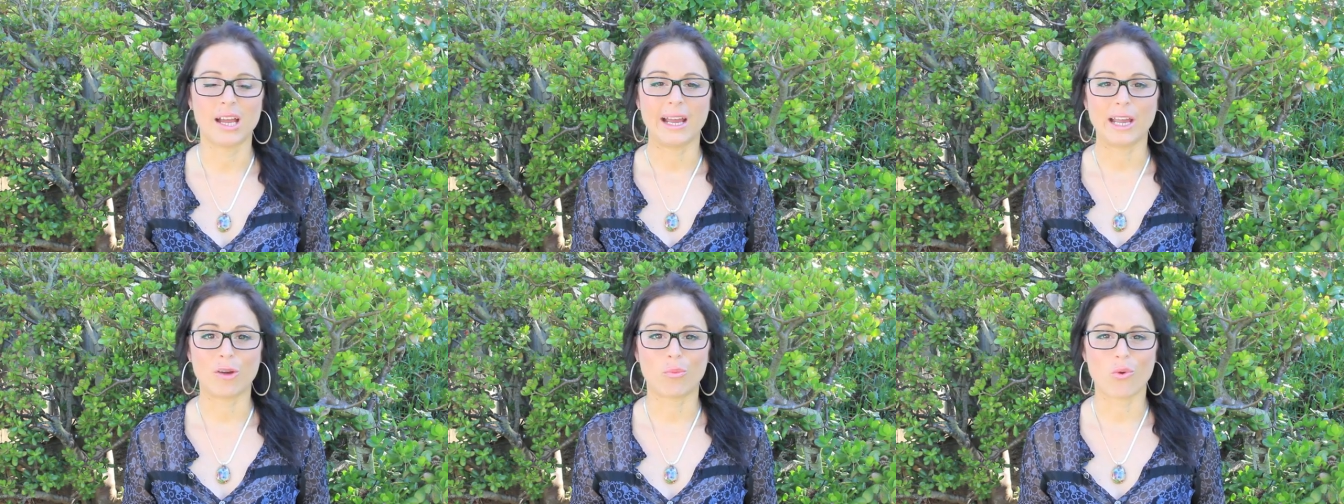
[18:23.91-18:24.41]

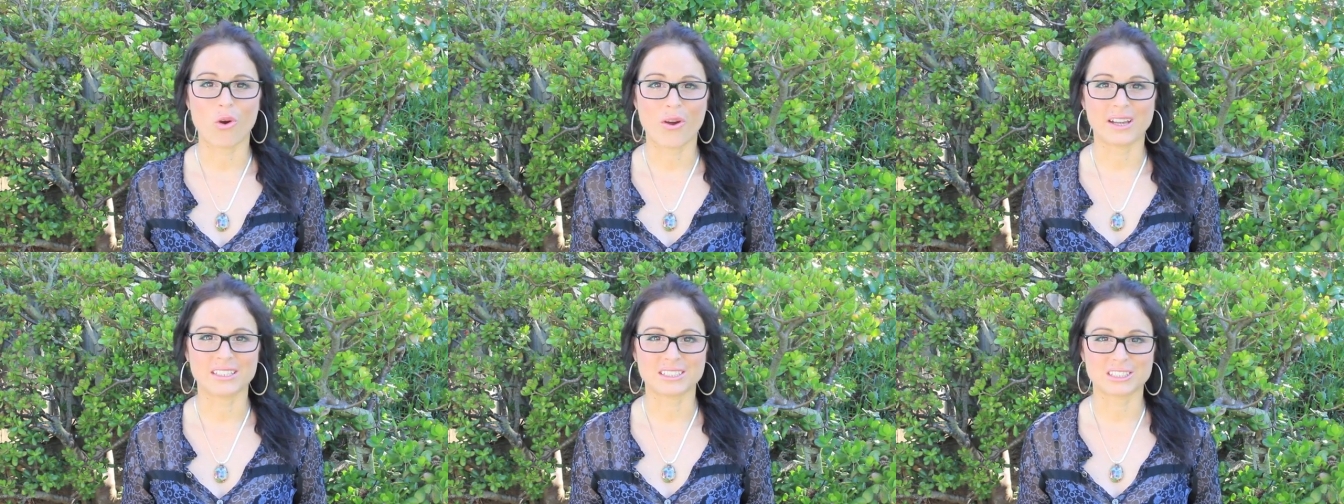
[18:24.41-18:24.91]
a
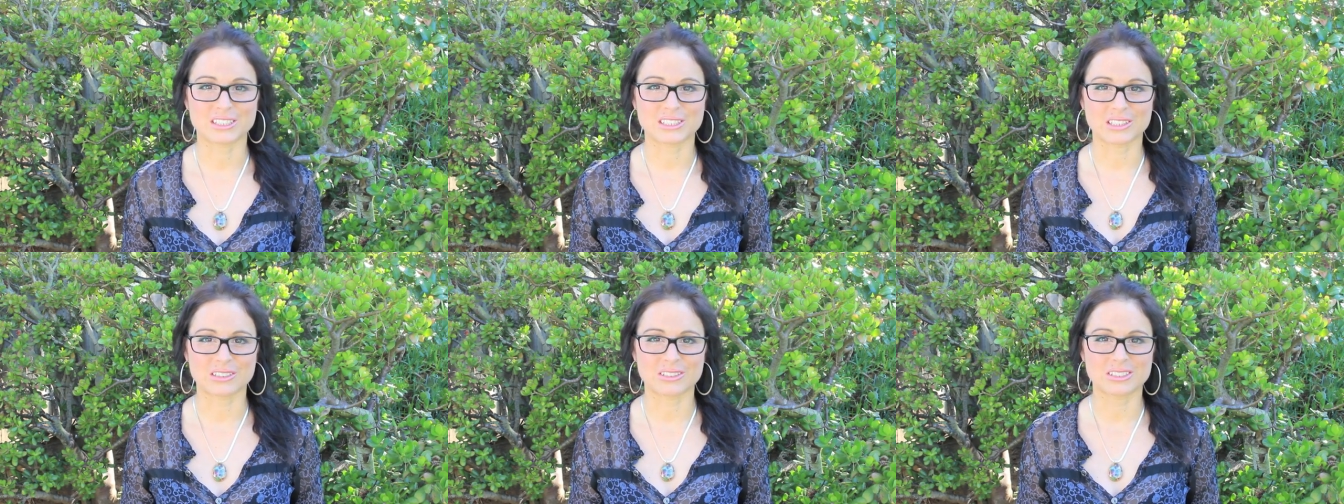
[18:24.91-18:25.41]
voice
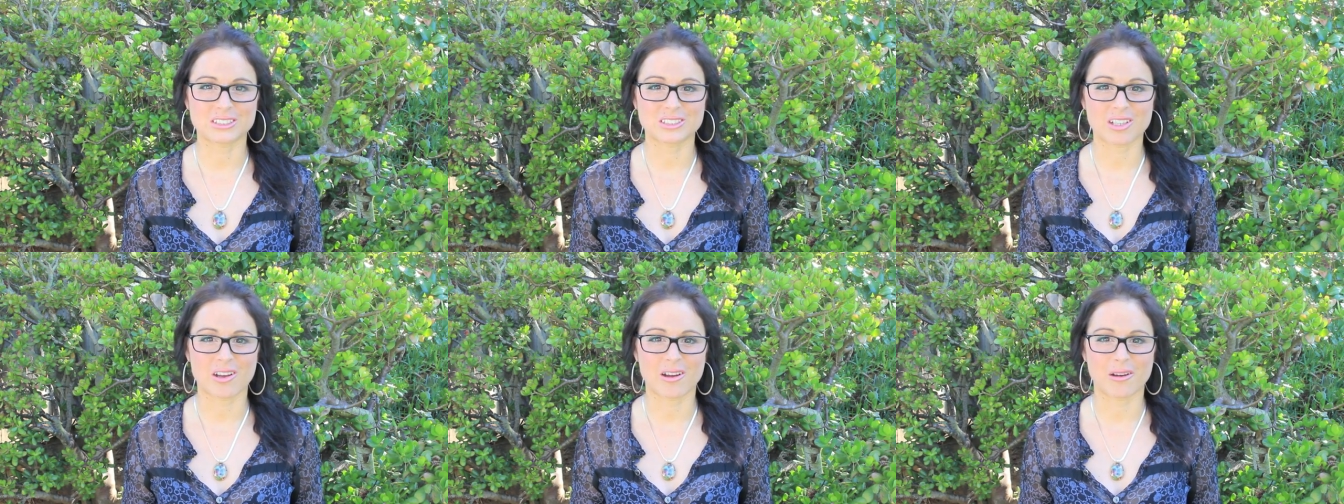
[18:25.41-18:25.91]
so
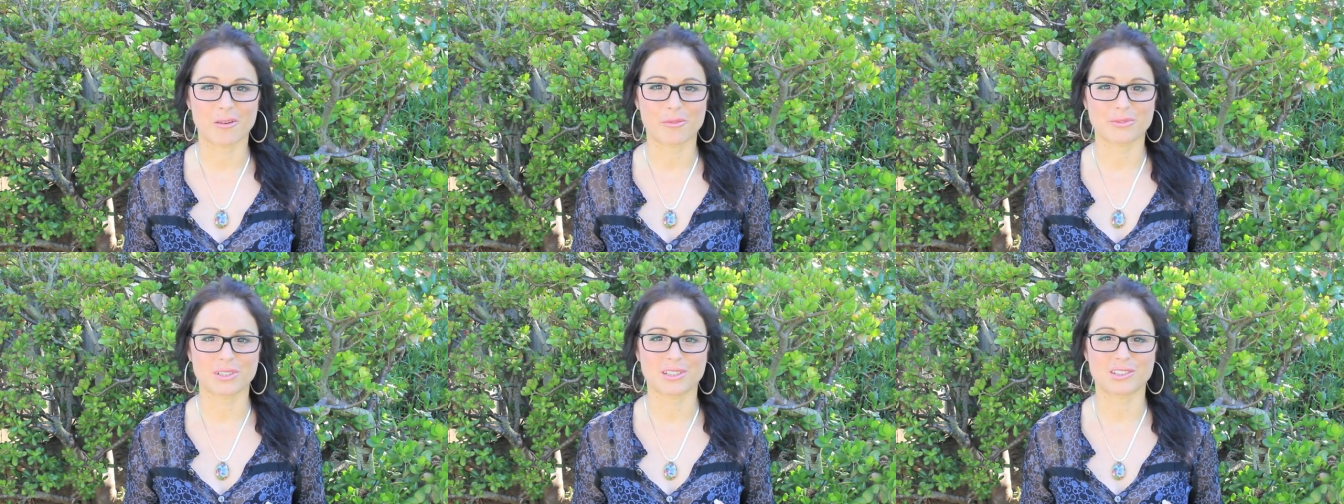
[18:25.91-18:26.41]

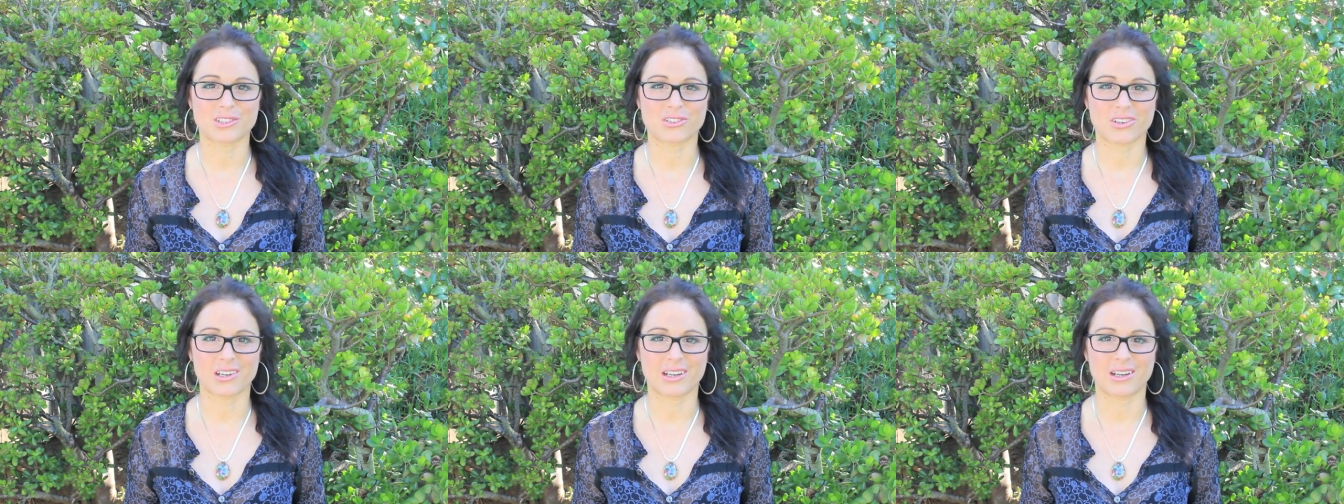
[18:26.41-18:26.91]
soft and
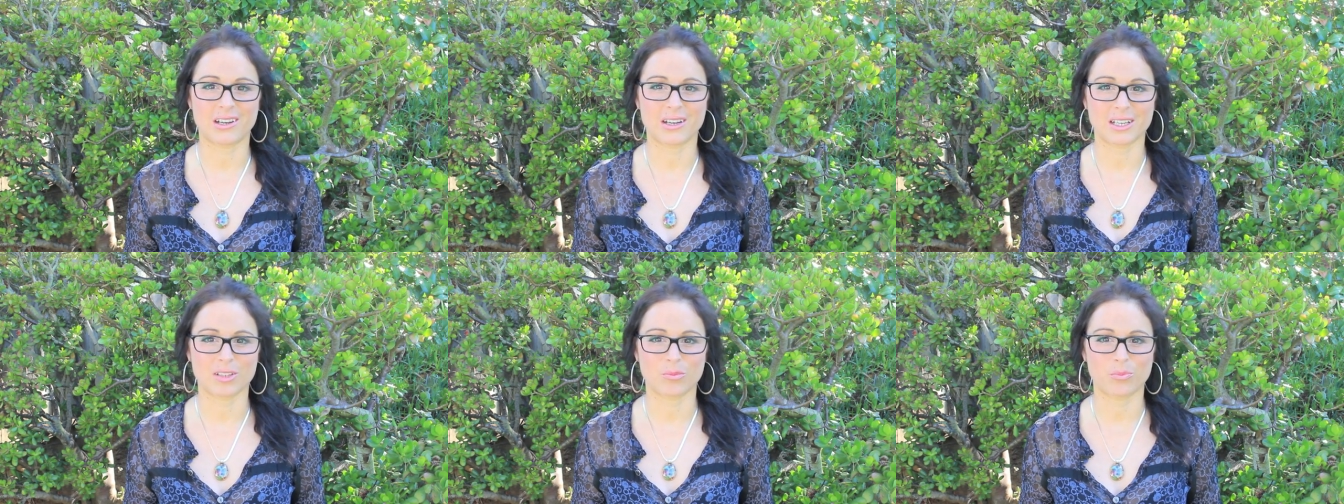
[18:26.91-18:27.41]

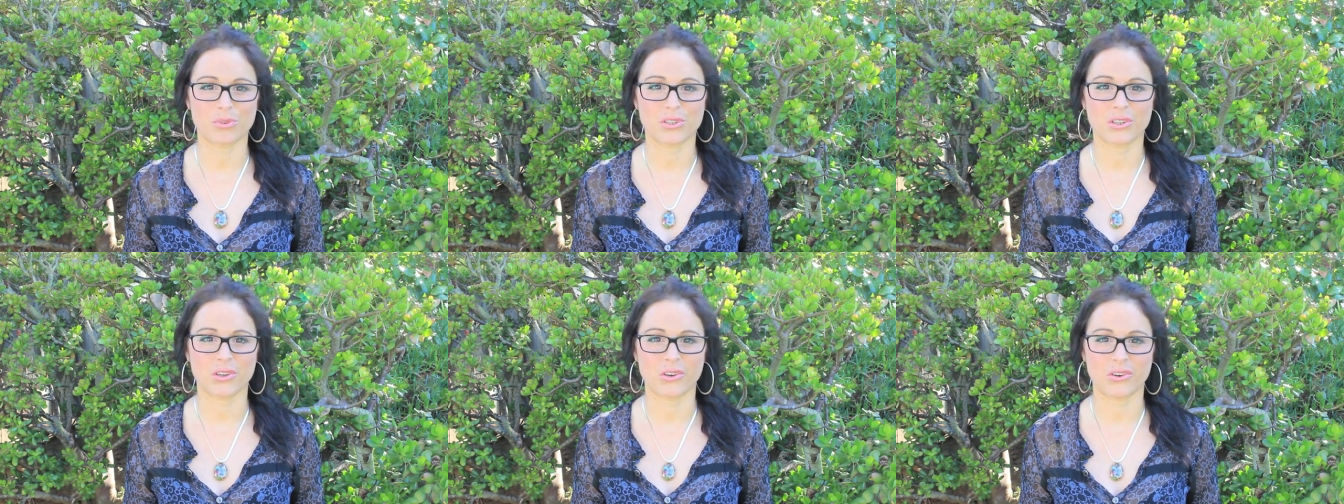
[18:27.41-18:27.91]
strong and
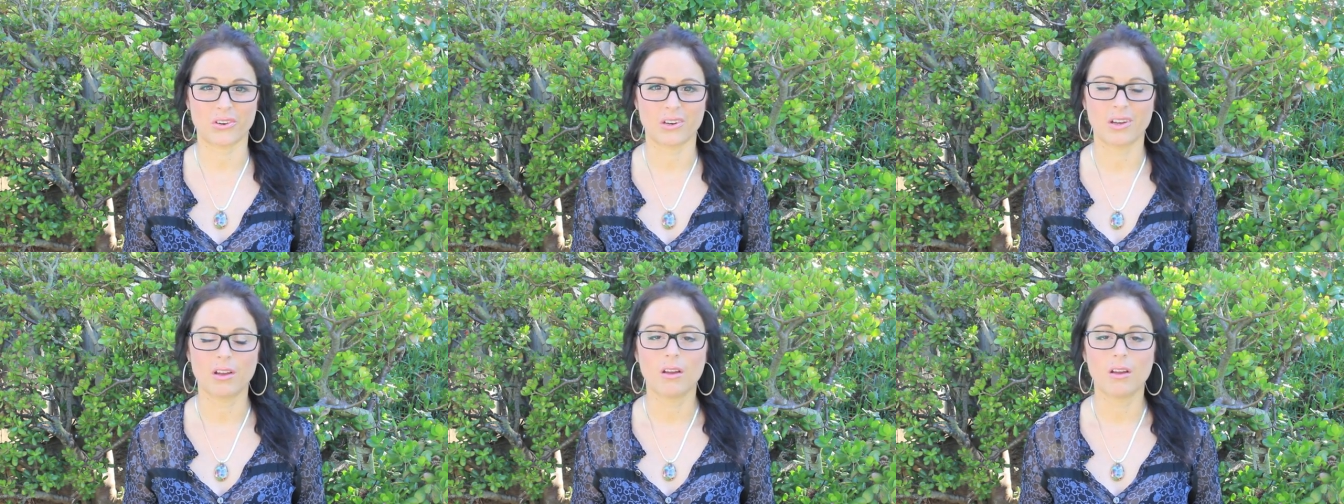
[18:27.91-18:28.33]
pure